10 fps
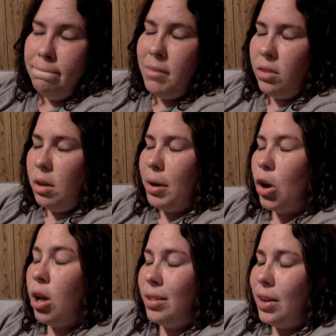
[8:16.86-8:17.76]
And take my
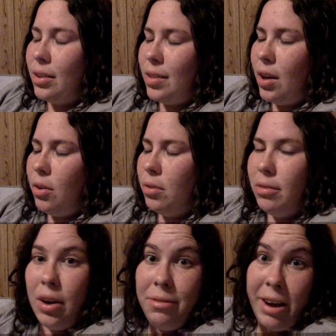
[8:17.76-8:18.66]
contacts out.
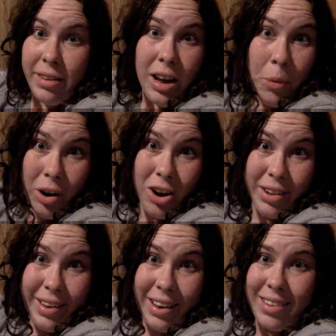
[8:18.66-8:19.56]
Fun fact, I wear
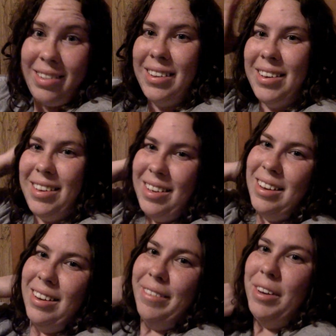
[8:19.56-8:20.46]
contacts.
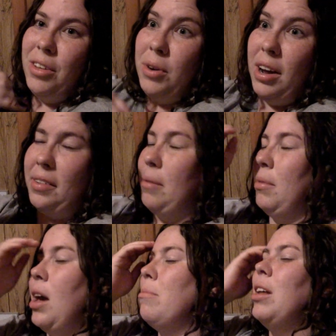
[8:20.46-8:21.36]
Otherwise, I'm
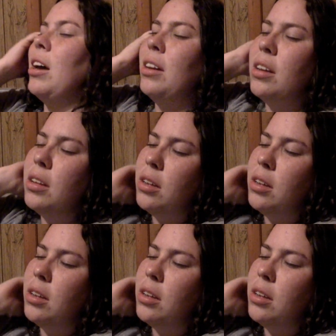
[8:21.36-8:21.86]
kind of blind.